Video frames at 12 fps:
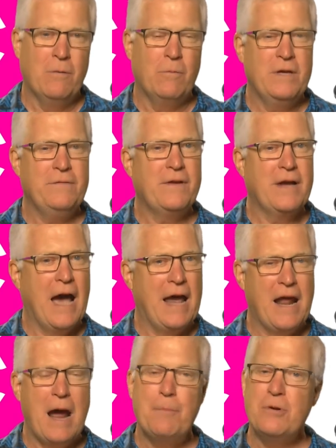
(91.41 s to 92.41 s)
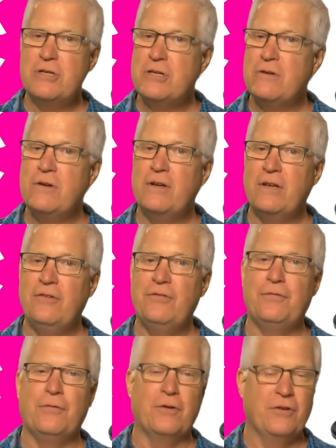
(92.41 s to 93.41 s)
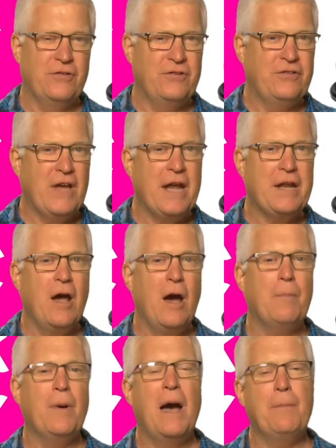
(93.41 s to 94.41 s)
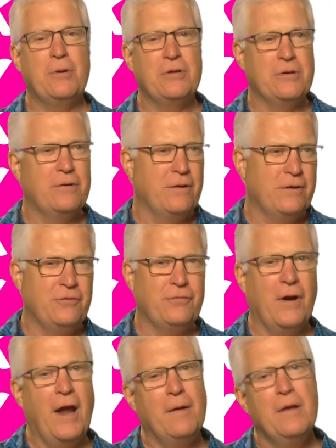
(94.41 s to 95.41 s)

We've got opportunities for set up, opportunities for